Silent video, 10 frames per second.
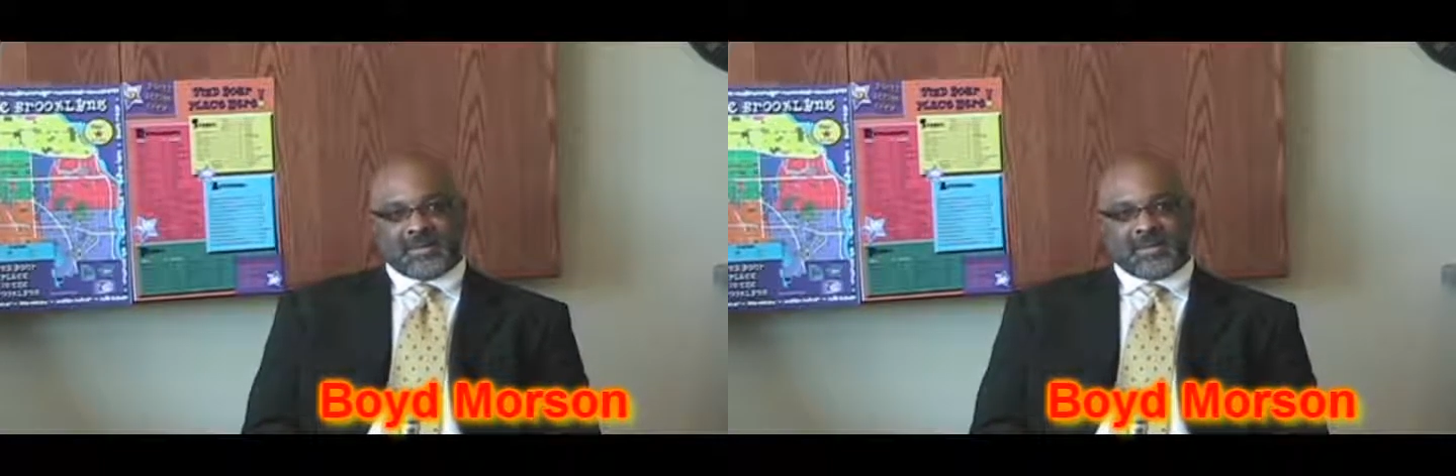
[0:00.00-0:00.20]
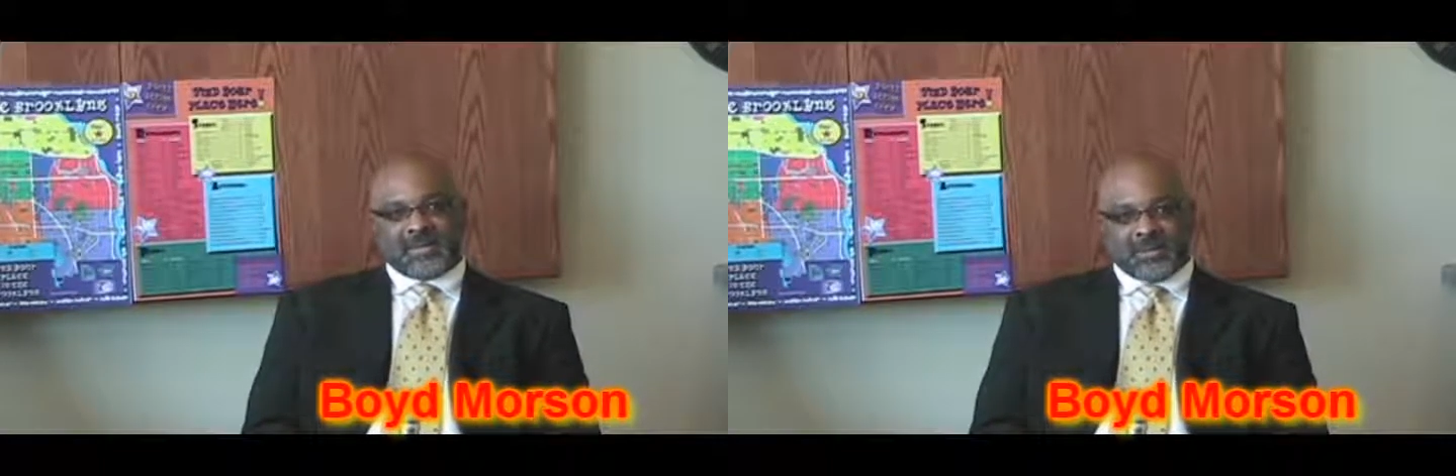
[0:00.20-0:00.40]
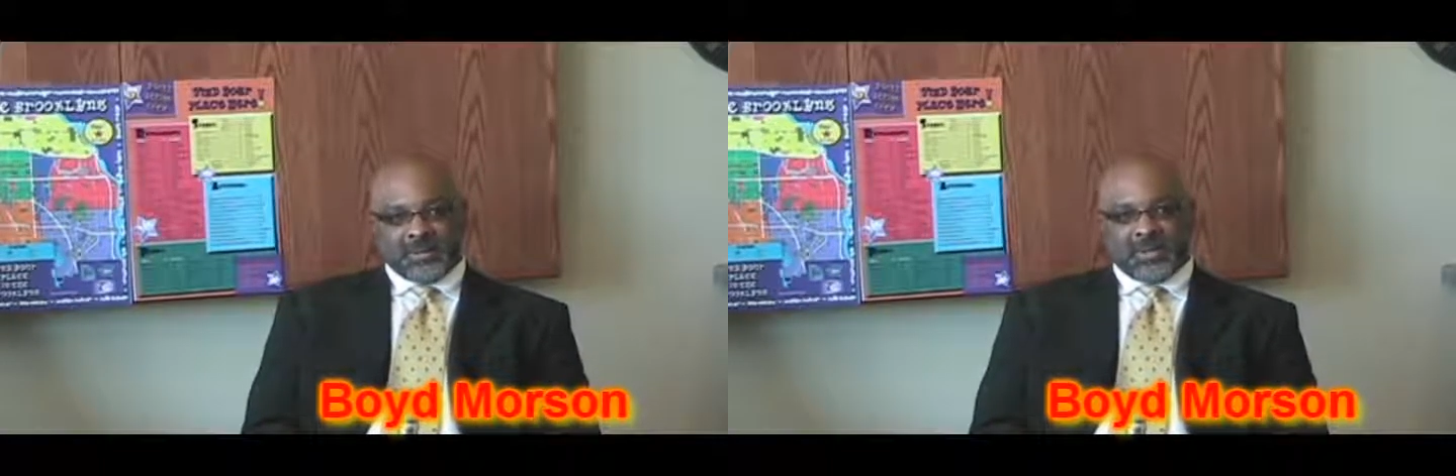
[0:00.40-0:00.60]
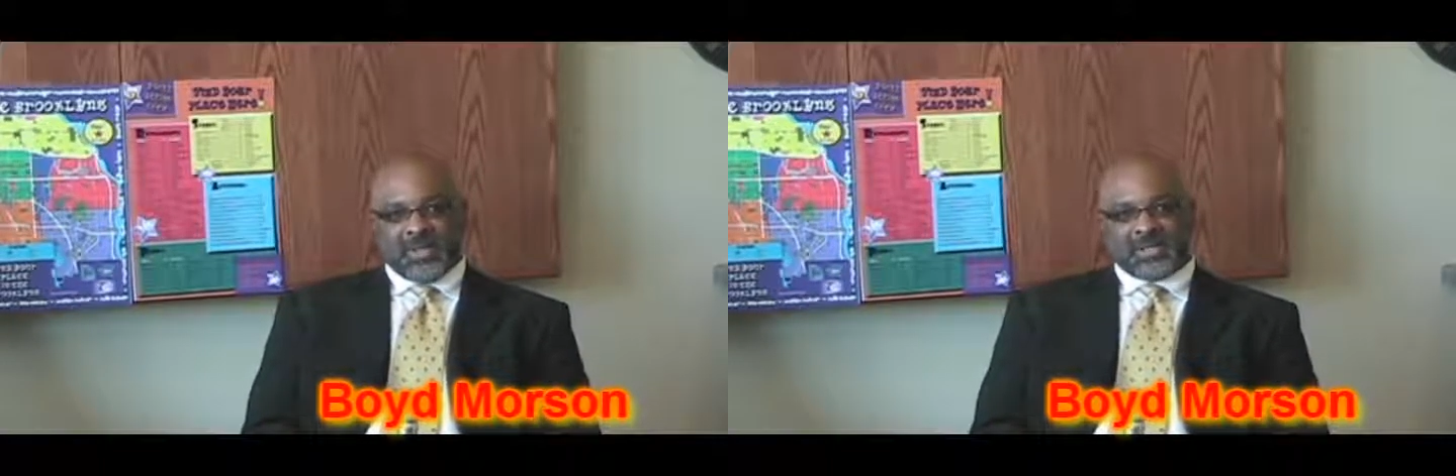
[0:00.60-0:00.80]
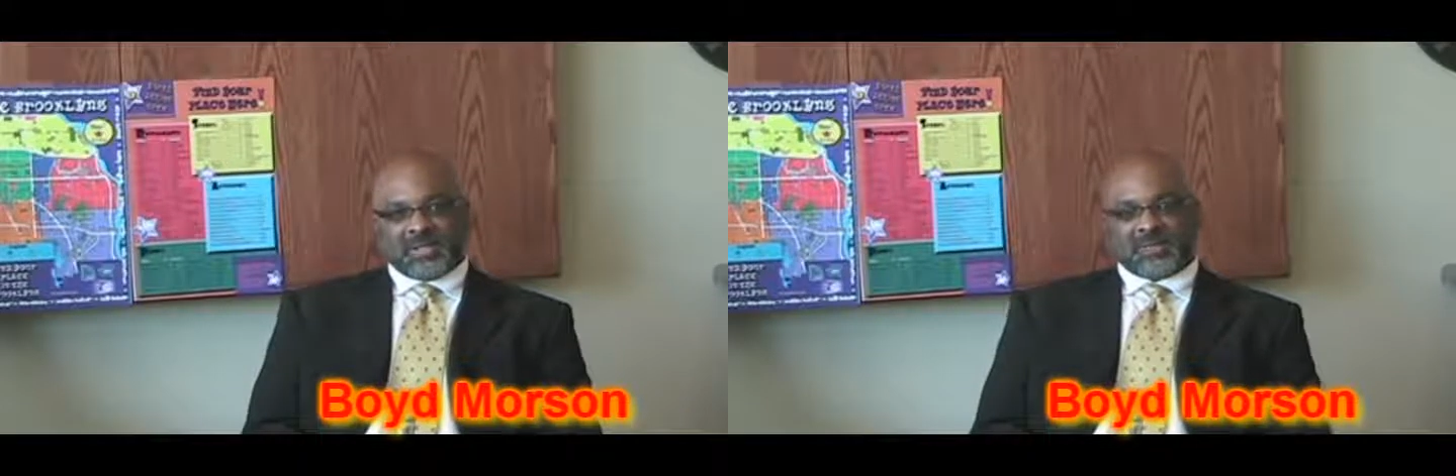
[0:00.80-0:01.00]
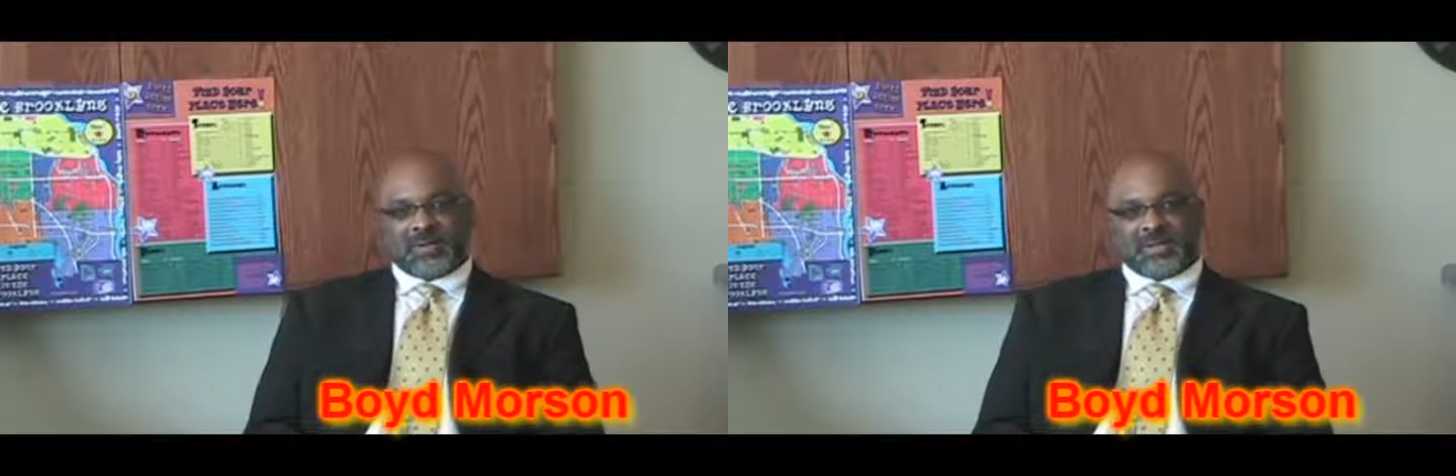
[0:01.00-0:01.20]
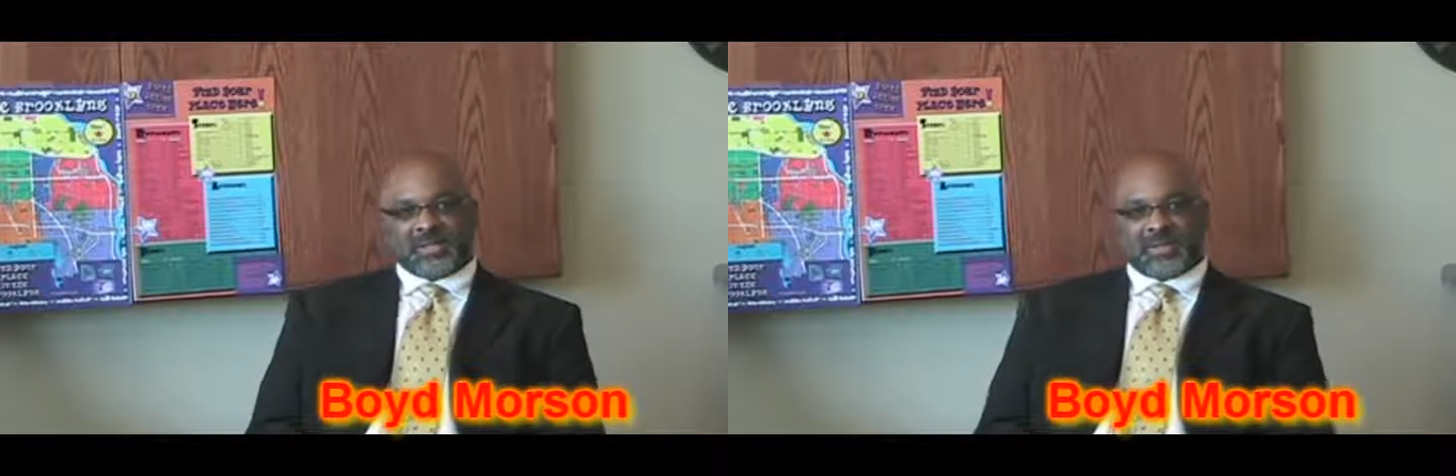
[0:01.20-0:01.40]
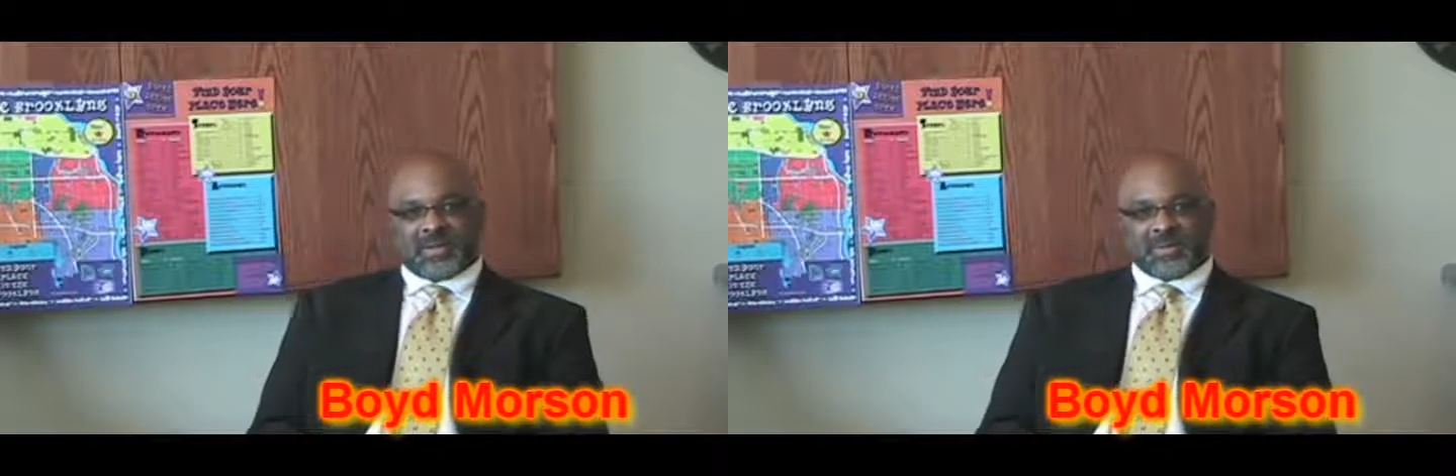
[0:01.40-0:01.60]
situations for
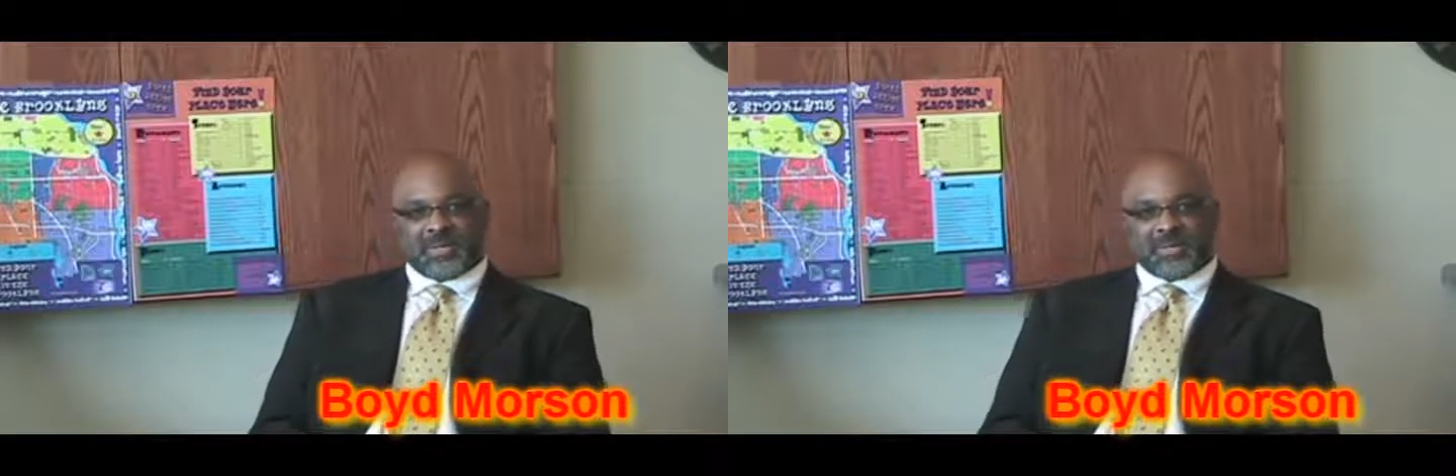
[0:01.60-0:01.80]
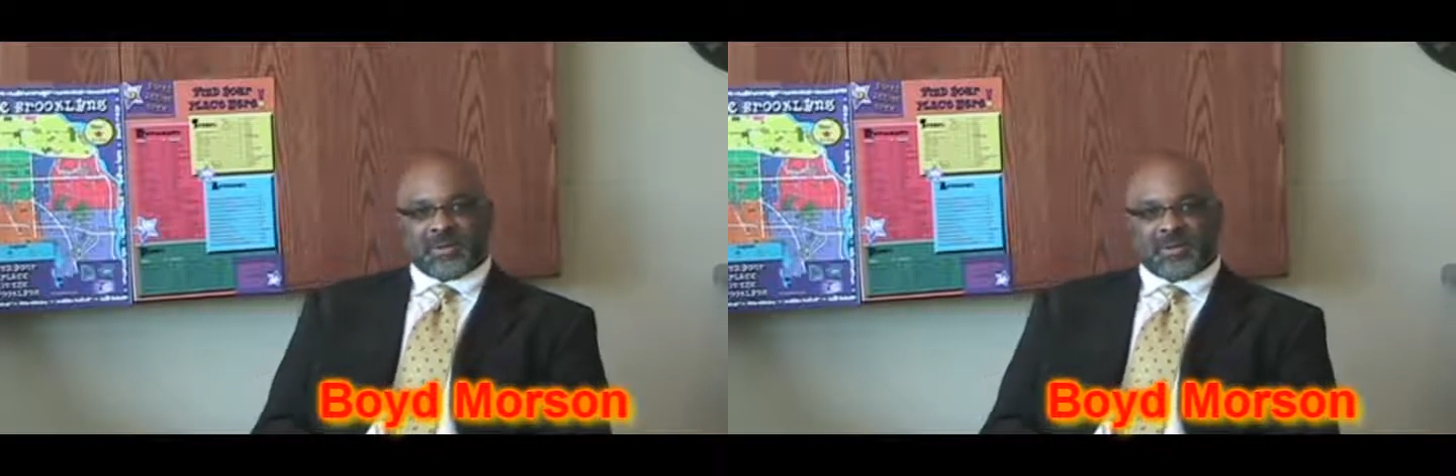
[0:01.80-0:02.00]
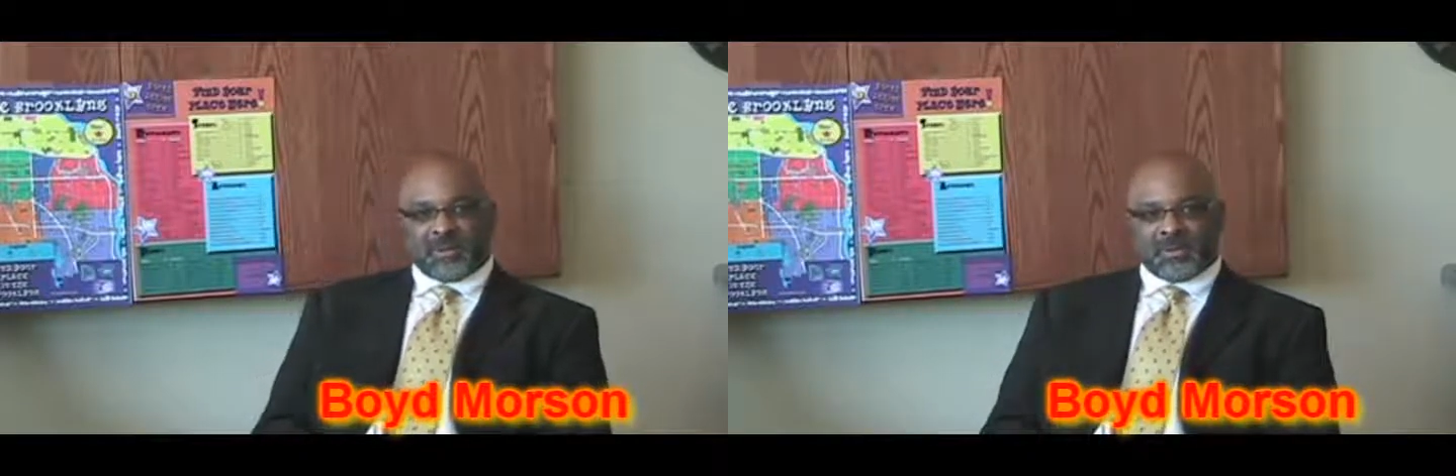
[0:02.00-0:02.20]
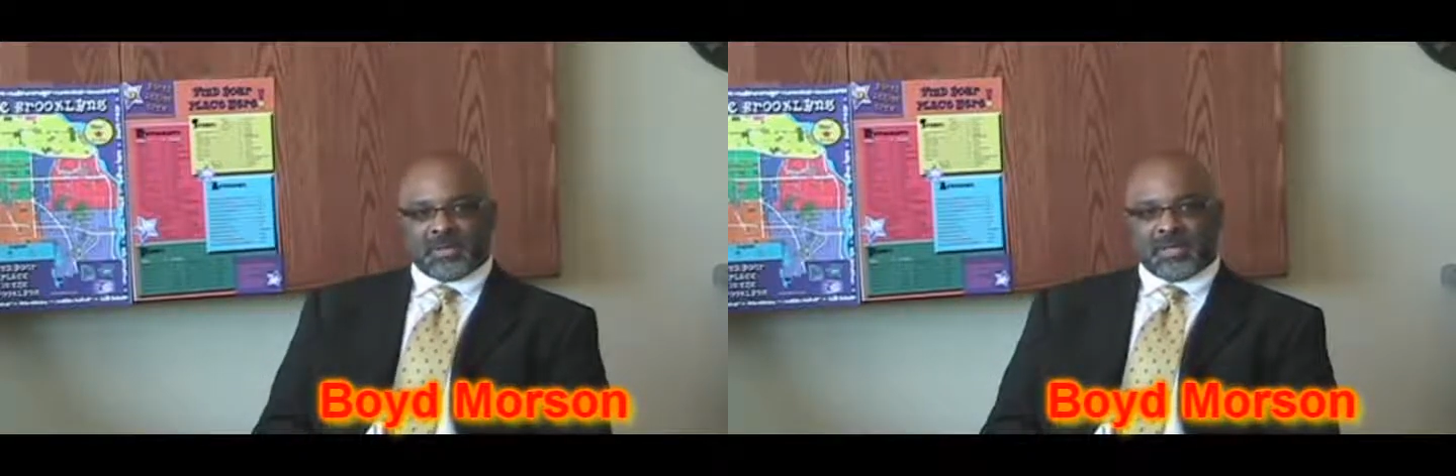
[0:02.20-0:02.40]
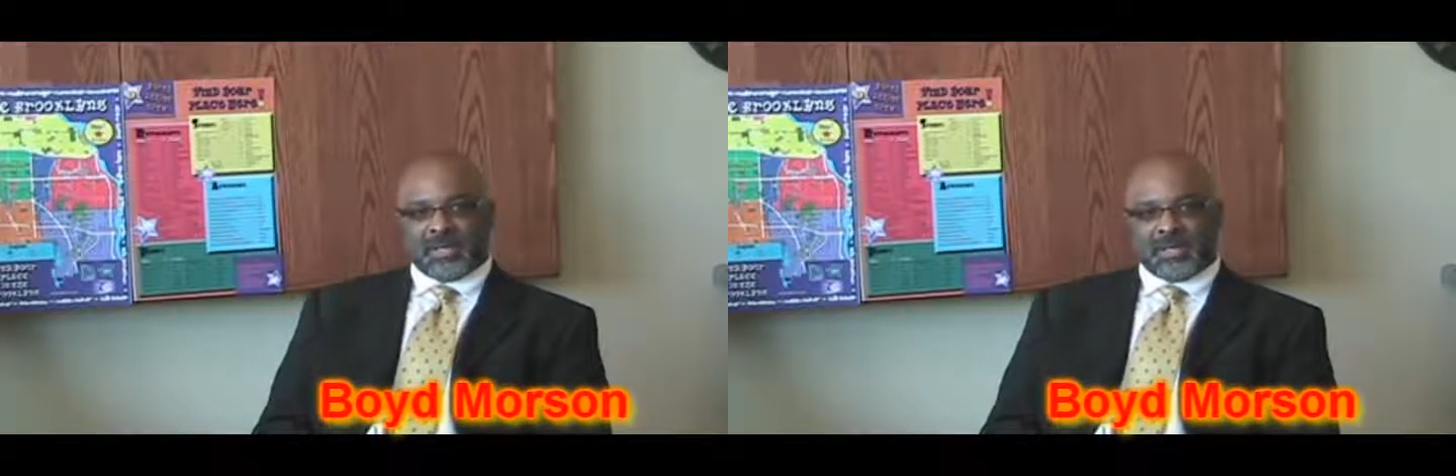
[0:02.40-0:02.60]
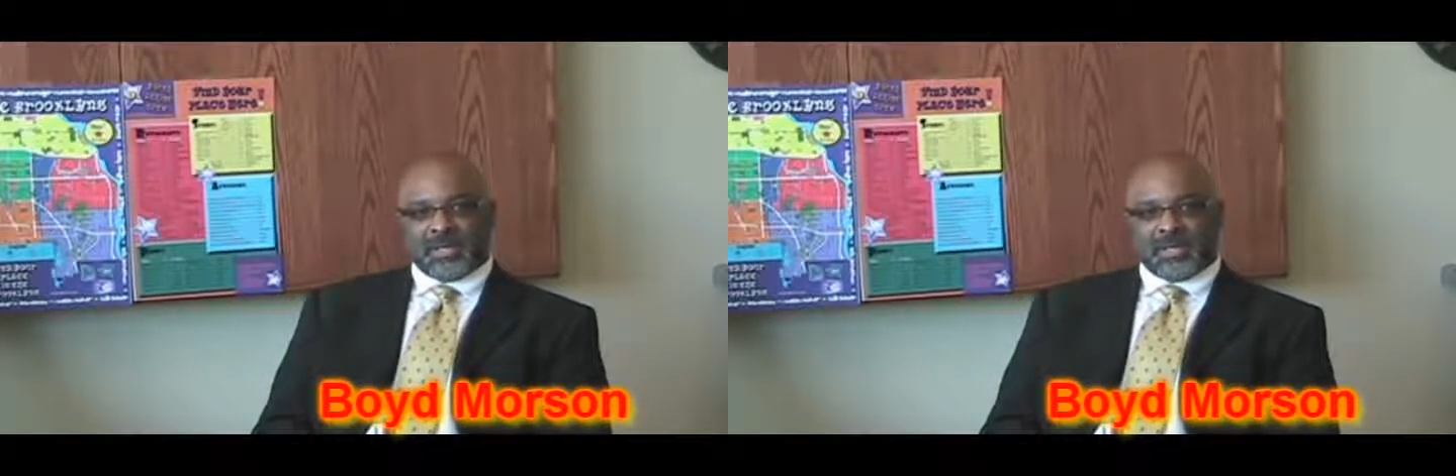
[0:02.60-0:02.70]
us in our particular community,